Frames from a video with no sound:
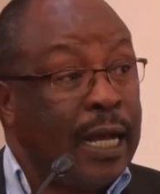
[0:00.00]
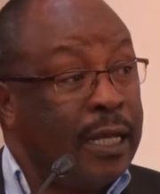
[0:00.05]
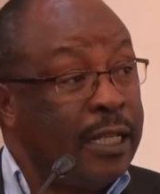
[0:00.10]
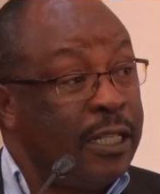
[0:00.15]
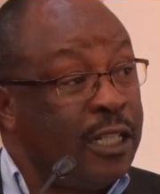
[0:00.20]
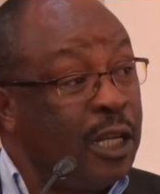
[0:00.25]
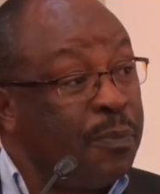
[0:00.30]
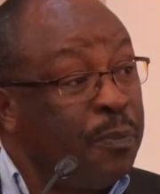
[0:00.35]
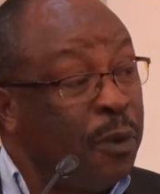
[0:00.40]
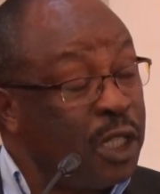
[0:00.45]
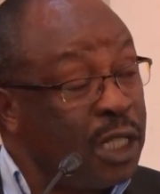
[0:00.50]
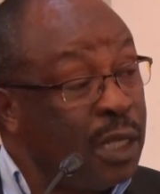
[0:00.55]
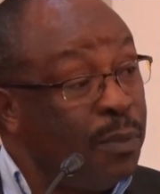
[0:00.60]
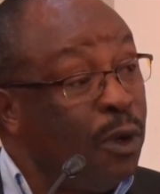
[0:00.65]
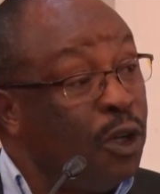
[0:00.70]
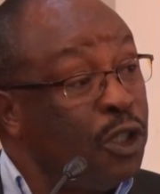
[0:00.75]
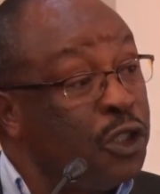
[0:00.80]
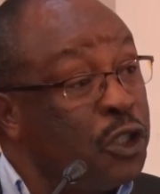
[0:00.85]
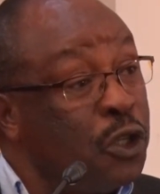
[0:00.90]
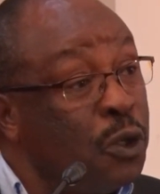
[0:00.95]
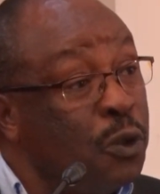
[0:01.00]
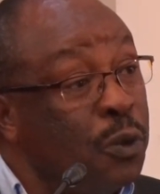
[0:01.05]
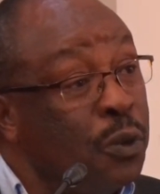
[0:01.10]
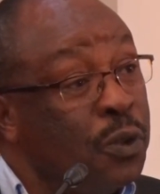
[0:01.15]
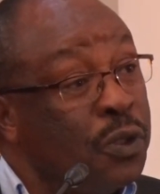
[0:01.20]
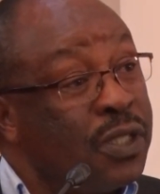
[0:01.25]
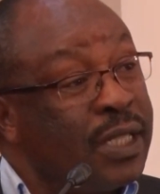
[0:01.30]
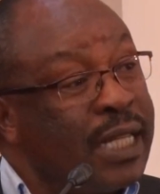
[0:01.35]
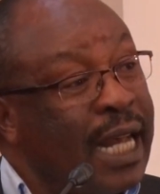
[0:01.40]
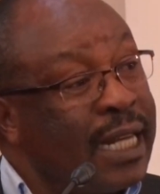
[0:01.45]
Is it possible
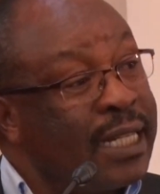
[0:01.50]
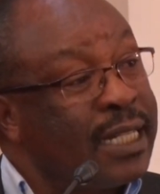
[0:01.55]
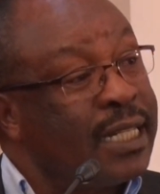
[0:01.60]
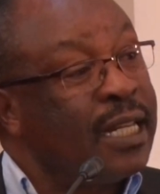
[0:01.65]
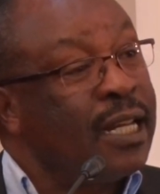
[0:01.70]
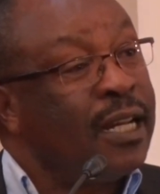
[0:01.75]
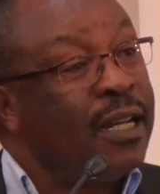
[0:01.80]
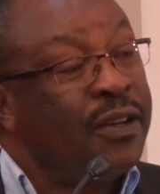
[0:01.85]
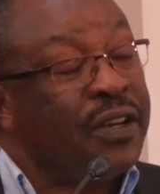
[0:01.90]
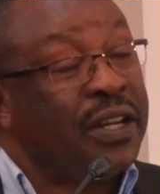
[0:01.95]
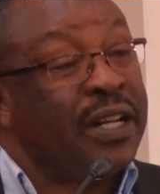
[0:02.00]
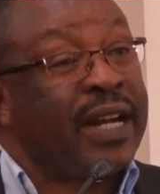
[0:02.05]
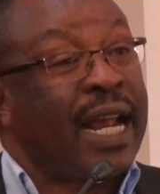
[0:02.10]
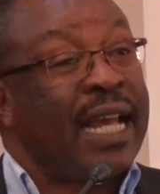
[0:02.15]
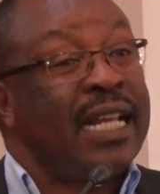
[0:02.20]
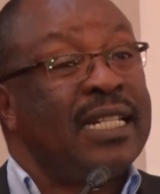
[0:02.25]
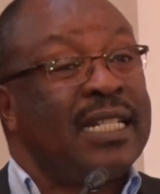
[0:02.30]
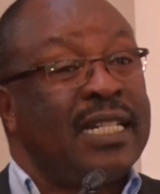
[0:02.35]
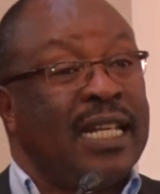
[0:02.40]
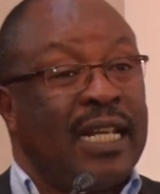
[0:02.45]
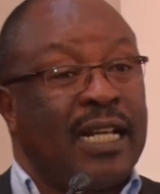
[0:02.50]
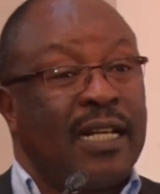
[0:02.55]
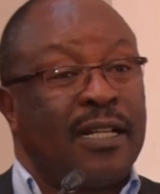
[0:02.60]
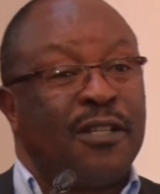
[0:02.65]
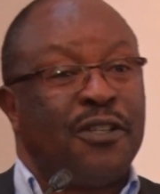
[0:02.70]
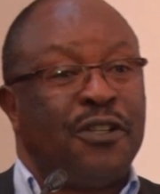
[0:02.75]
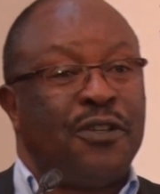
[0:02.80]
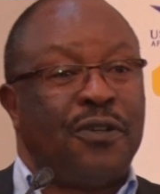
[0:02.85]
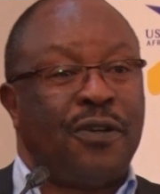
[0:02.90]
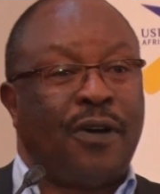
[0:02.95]
to start
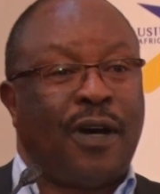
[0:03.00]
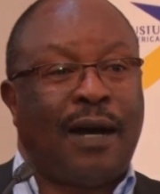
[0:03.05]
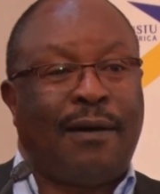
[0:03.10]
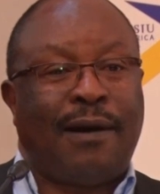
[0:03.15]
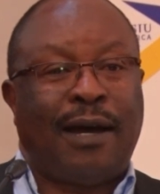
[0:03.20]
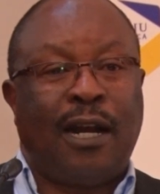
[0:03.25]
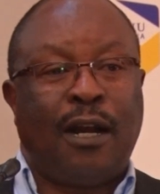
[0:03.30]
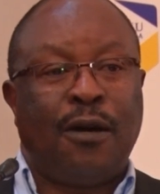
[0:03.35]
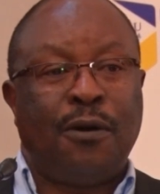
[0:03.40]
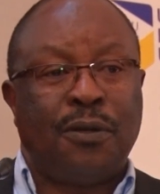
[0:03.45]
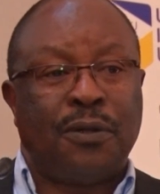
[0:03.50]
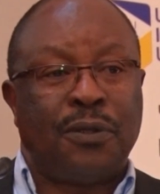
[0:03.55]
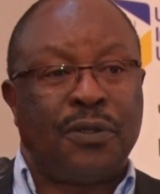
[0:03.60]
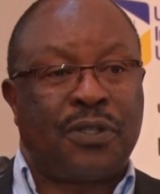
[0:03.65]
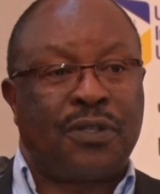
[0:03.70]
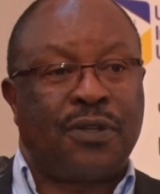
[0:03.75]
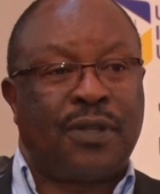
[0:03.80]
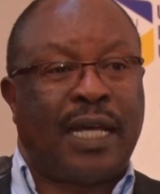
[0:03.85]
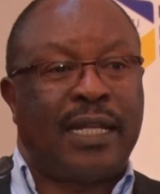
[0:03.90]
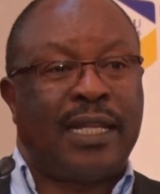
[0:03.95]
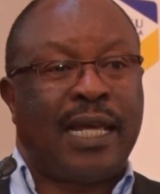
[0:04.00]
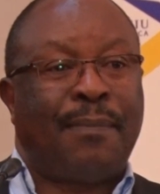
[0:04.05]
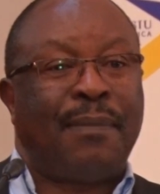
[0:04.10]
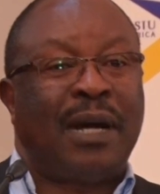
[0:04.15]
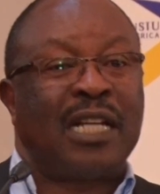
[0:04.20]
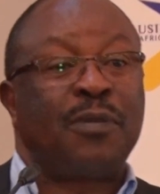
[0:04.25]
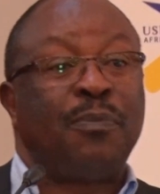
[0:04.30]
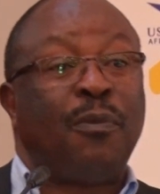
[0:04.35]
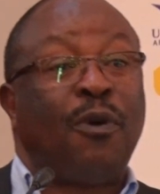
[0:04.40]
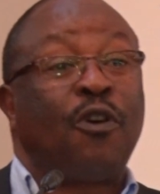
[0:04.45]
rewriting, our laws so that they are
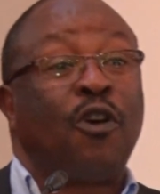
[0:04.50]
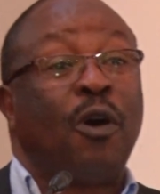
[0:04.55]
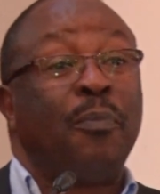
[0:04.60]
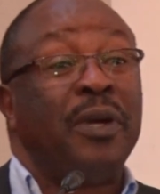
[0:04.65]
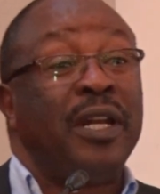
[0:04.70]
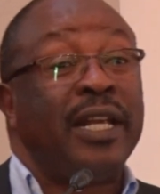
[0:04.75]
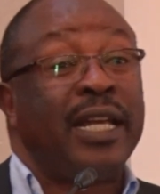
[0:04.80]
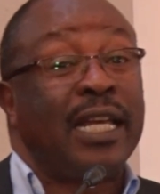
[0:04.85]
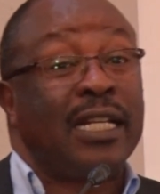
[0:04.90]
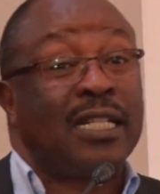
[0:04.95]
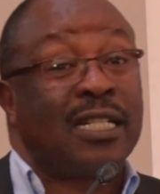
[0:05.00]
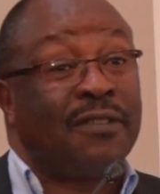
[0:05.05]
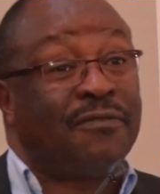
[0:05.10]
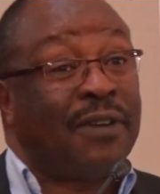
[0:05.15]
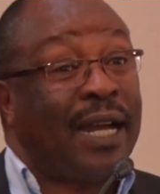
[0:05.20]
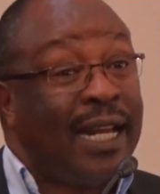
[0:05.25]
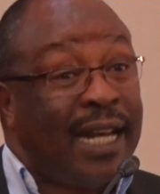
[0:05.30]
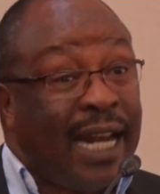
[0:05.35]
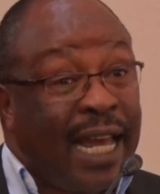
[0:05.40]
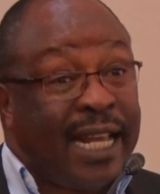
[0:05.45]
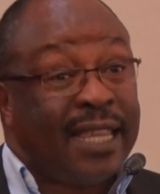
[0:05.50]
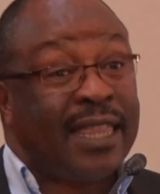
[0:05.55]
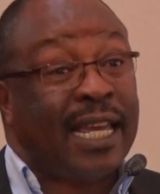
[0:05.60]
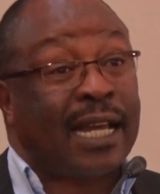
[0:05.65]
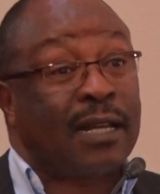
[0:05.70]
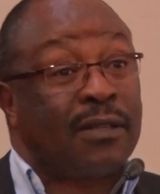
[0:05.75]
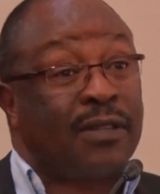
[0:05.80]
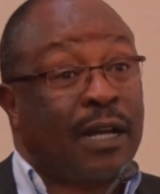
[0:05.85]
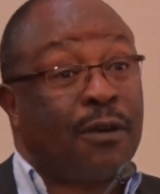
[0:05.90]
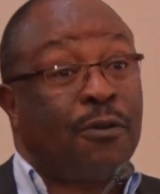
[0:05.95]
much more communicative? I like
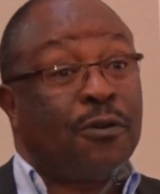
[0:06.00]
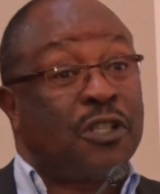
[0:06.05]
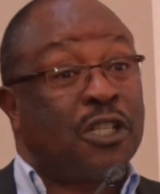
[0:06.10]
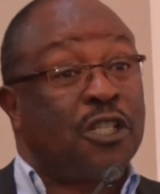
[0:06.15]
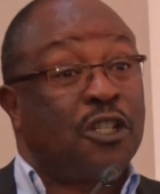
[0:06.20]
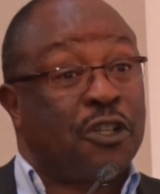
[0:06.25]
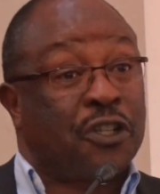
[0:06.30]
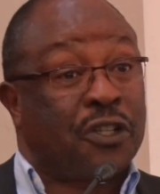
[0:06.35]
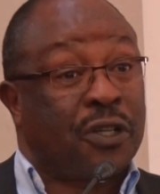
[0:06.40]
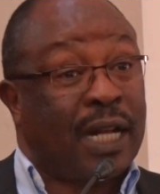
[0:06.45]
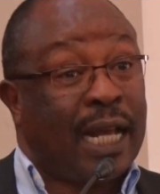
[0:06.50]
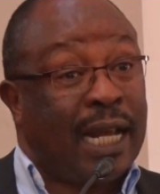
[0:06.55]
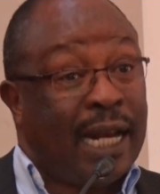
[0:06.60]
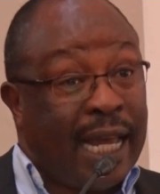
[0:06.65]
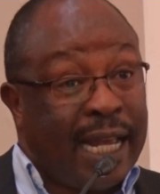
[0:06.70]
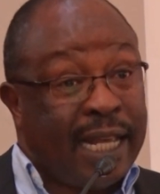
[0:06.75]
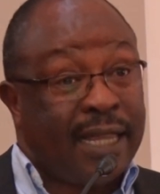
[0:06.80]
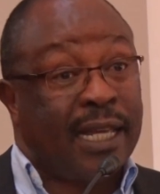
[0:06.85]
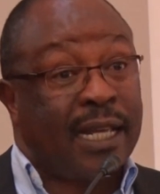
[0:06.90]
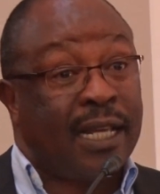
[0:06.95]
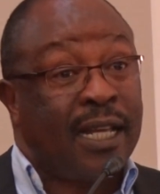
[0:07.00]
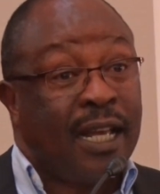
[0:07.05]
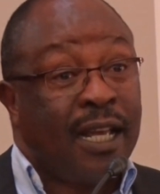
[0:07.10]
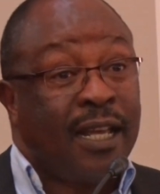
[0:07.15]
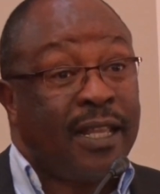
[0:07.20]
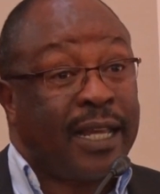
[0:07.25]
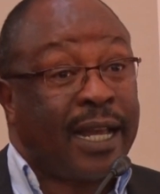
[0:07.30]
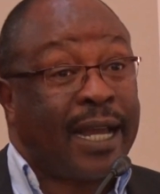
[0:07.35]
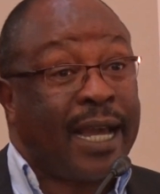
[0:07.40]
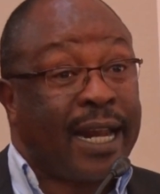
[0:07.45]
the Constitution. I like
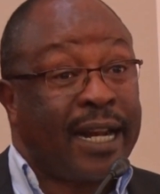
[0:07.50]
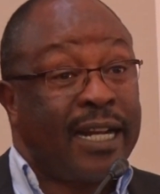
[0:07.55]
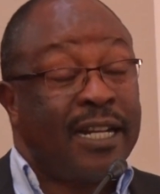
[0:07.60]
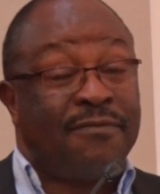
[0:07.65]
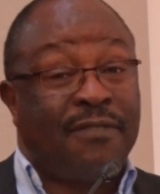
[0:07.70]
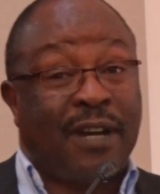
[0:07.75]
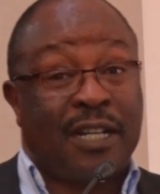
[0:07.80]
the current